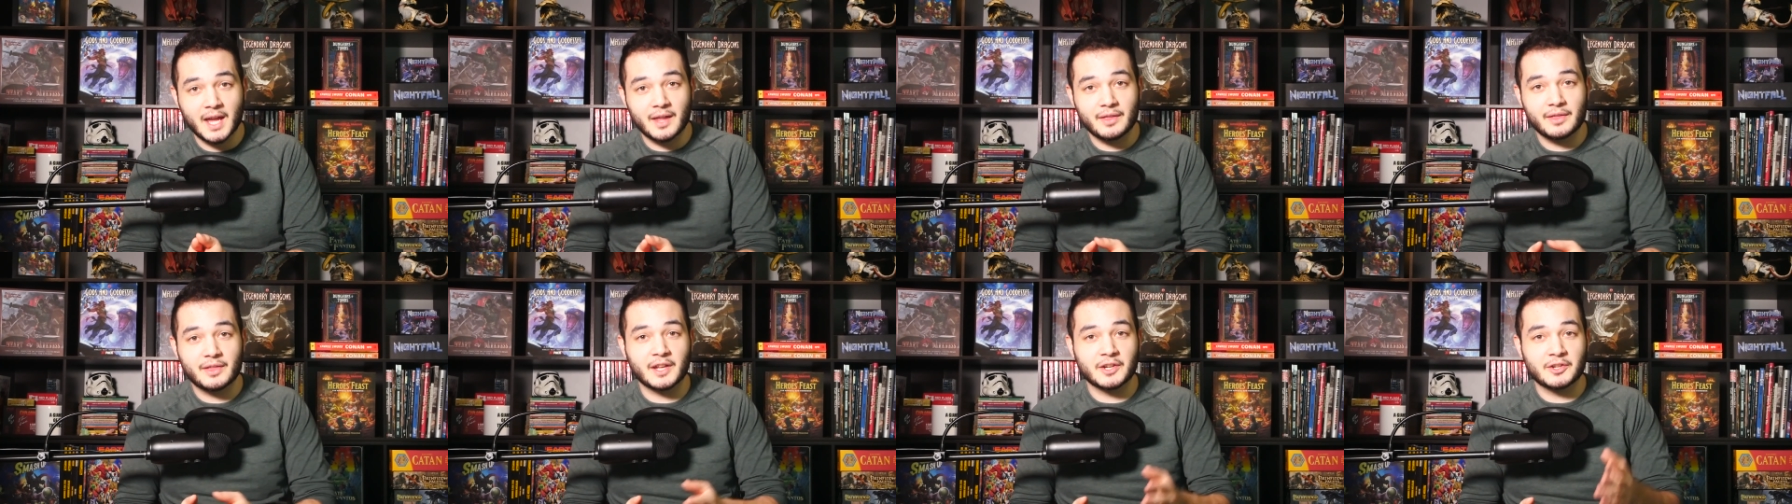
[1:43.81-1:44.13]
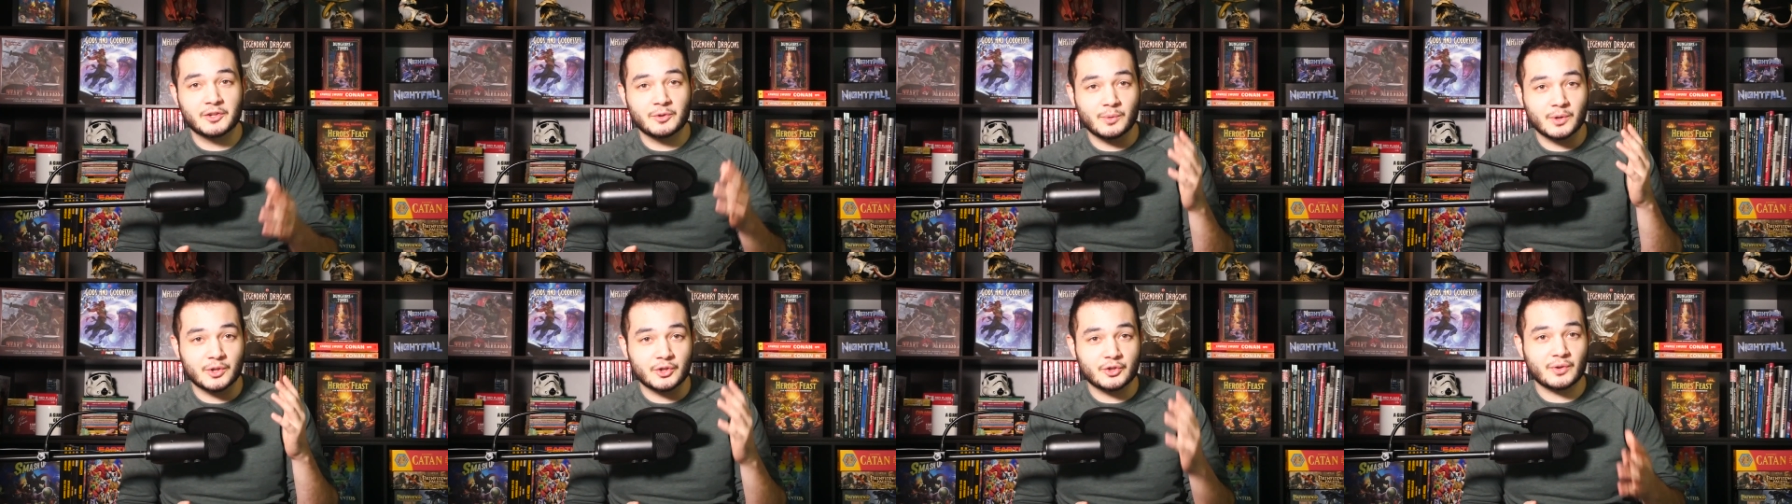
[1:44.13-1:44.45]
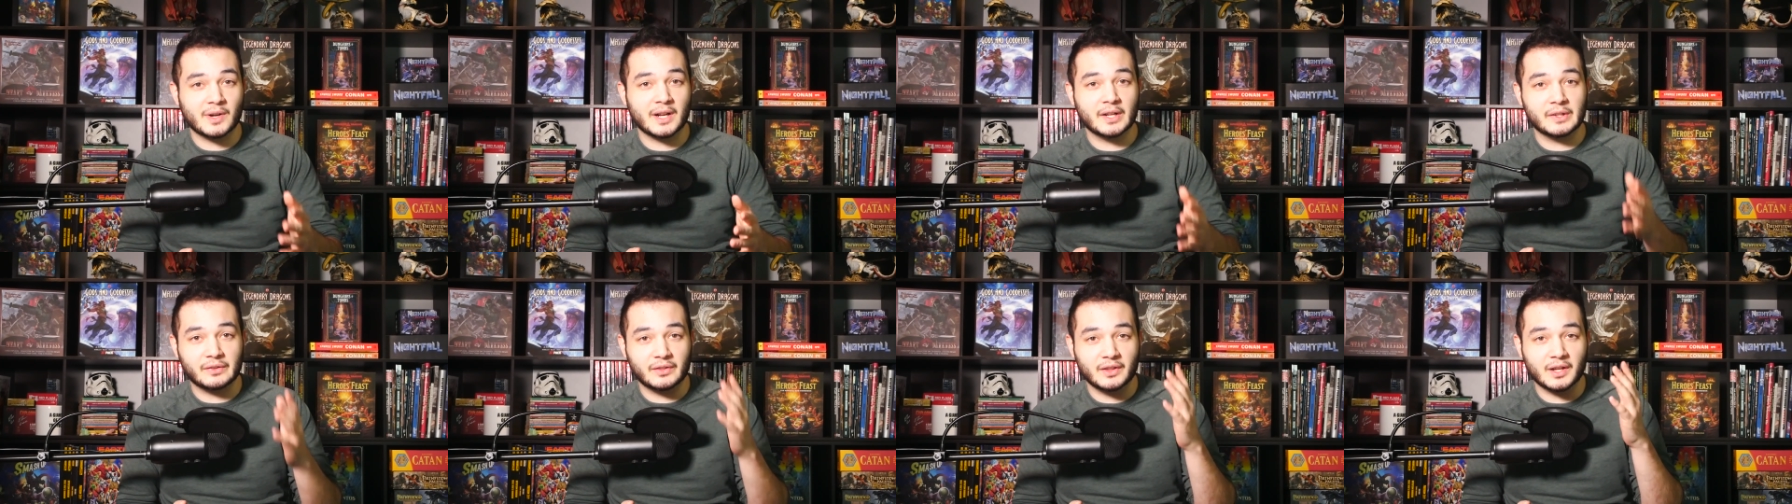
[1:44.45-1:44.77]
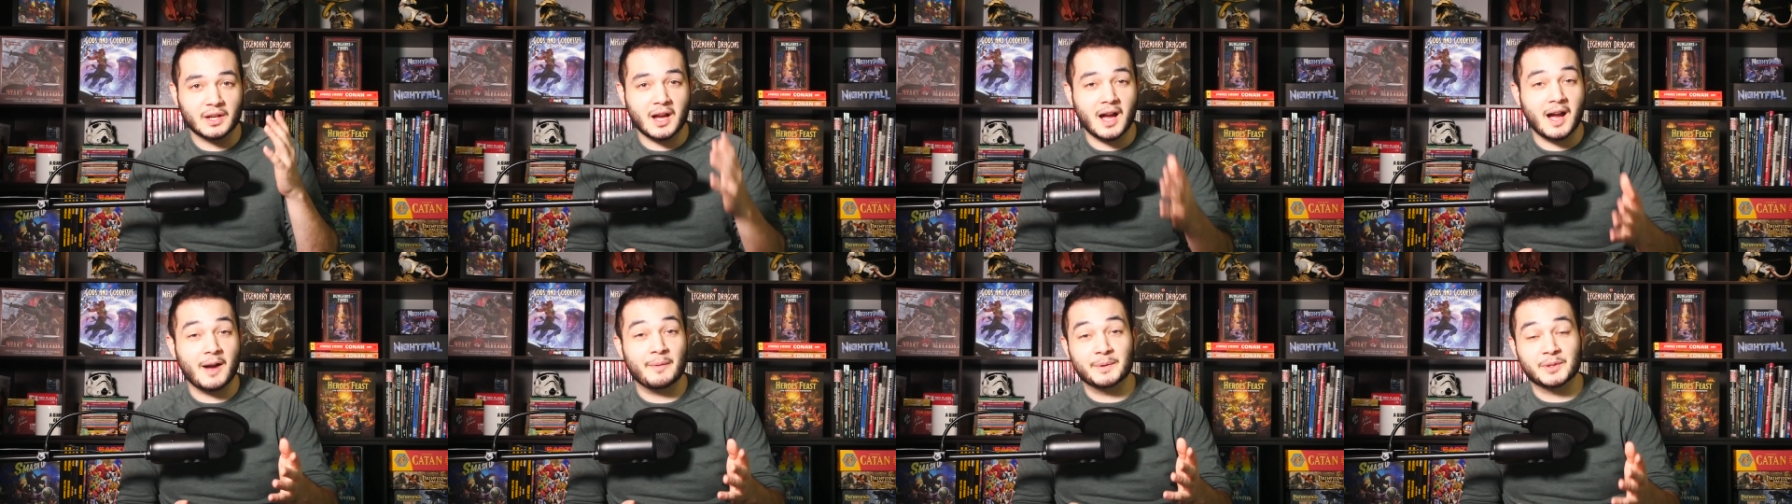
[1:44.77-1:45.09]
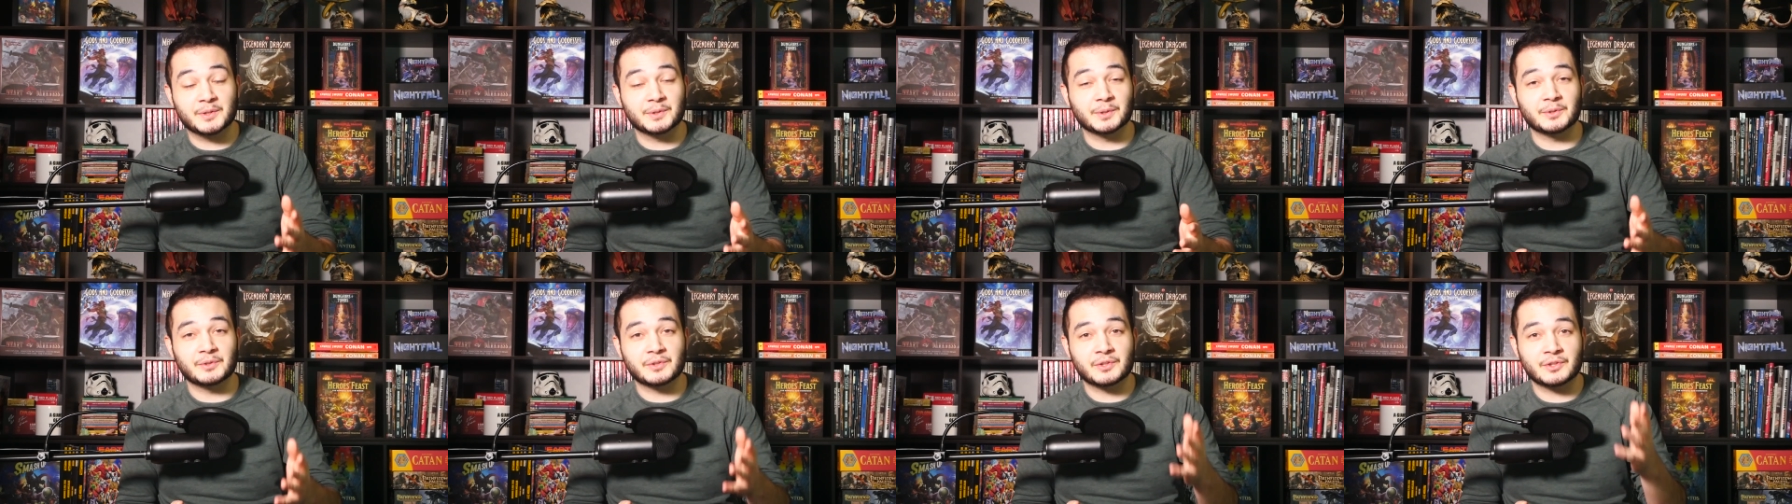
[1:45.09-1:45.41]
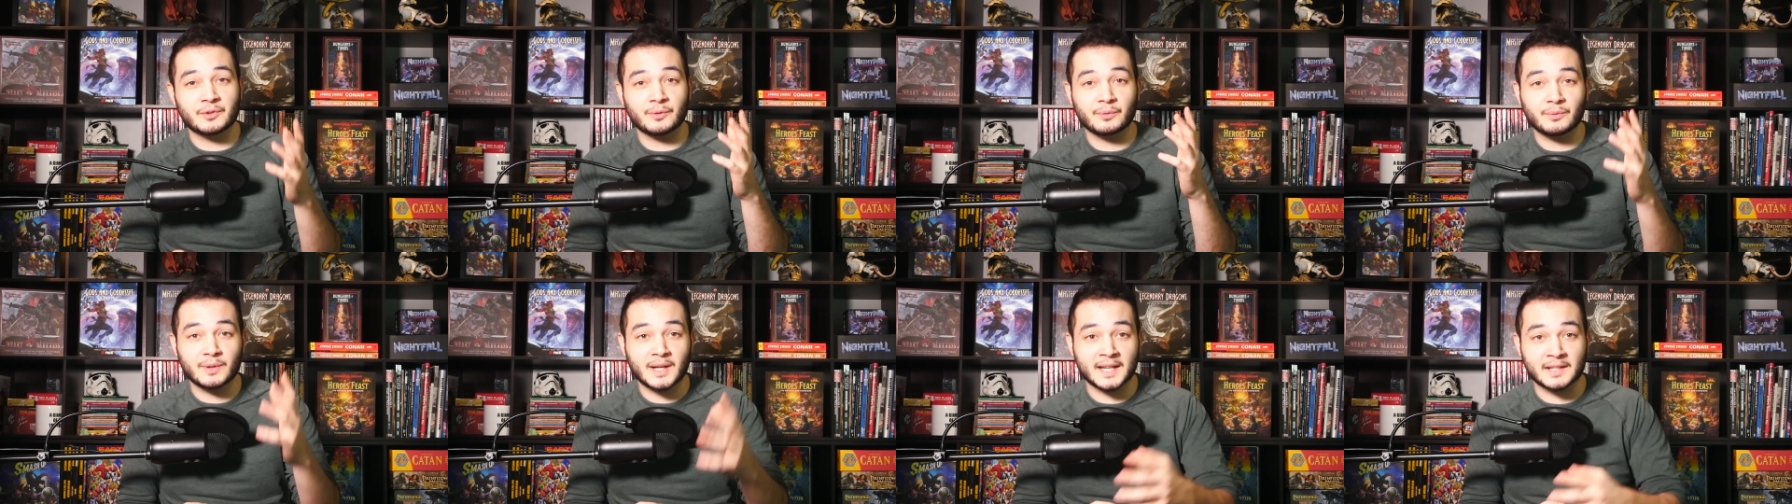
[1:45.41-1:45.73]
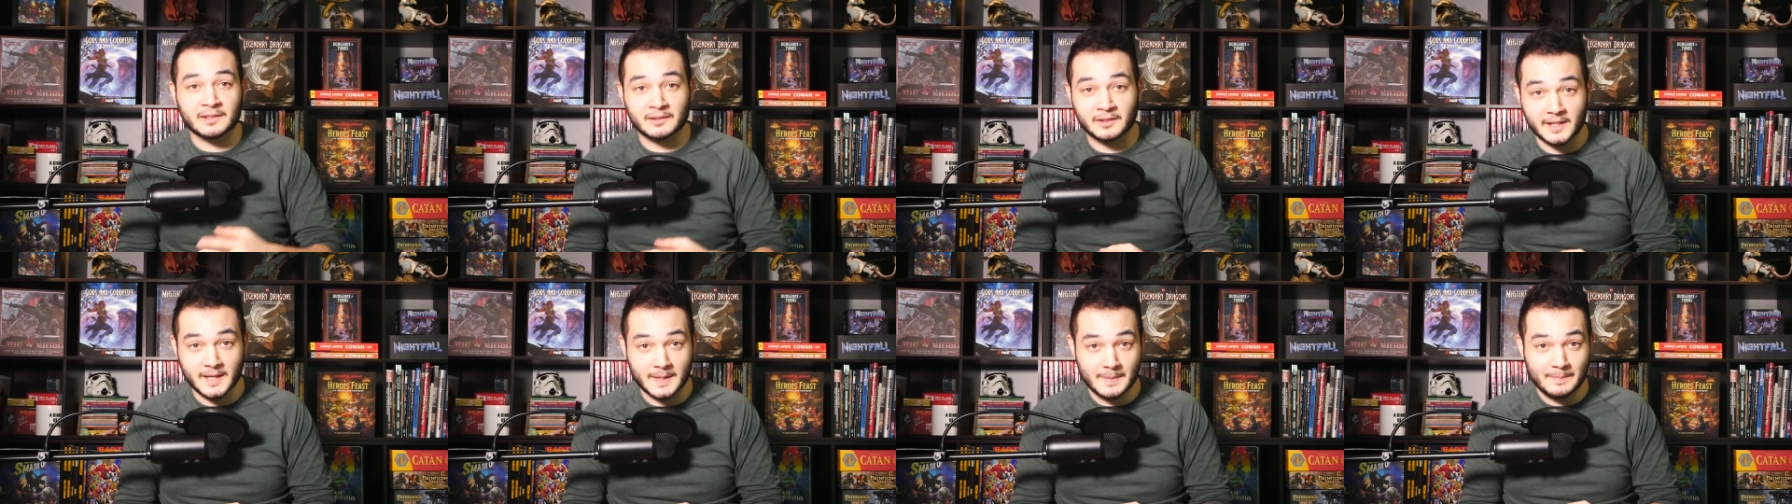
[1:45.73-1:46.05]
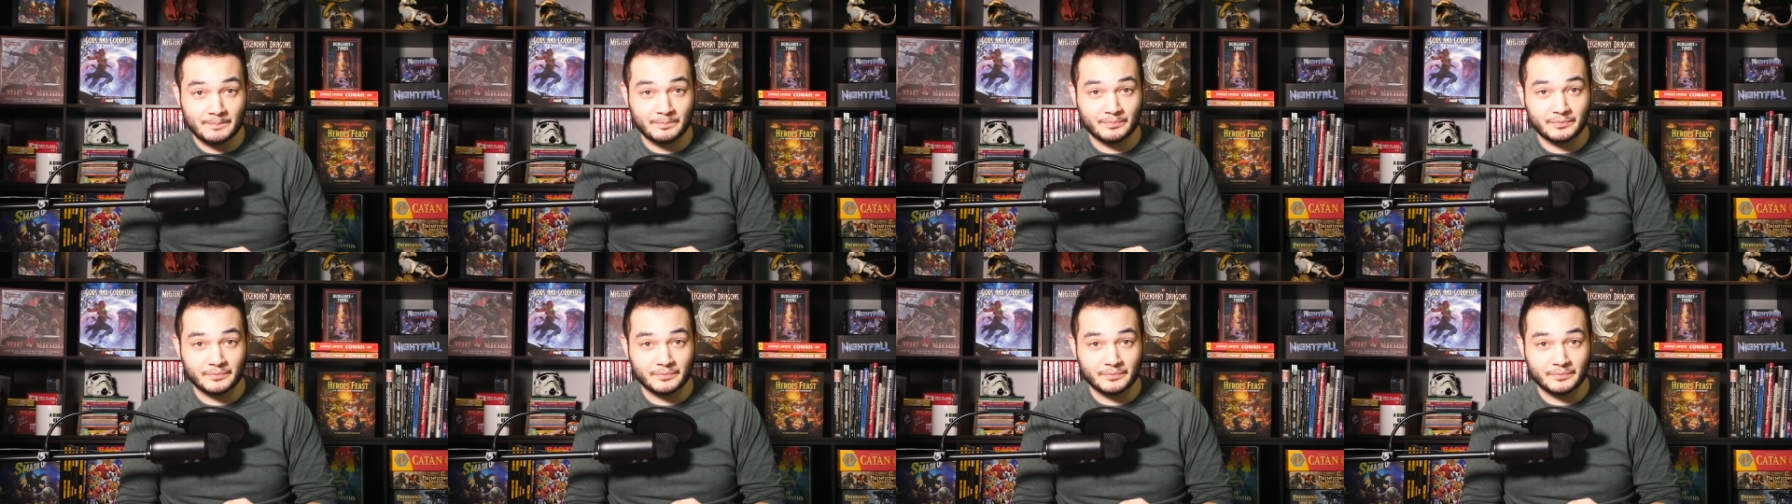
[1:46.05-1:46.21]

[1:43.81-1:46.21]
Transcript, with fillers: than to address the commenters directly.